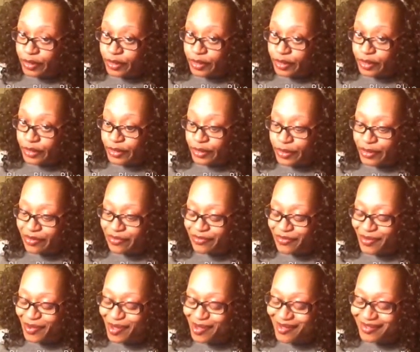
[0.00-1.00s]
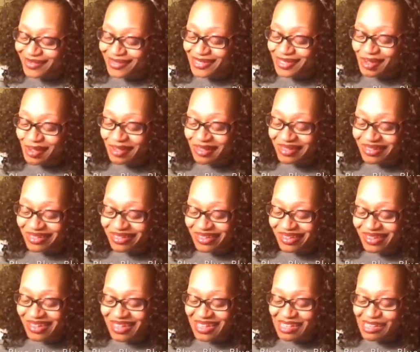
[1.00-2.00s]
good girl friends on
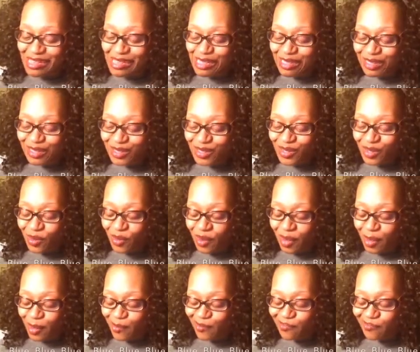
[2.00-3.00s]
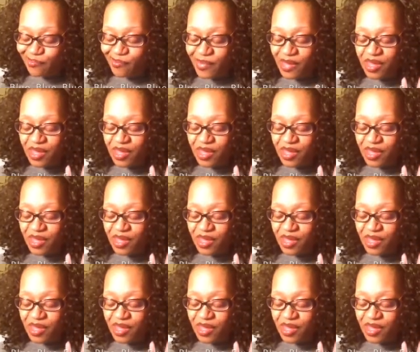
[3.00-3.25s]
Instagram.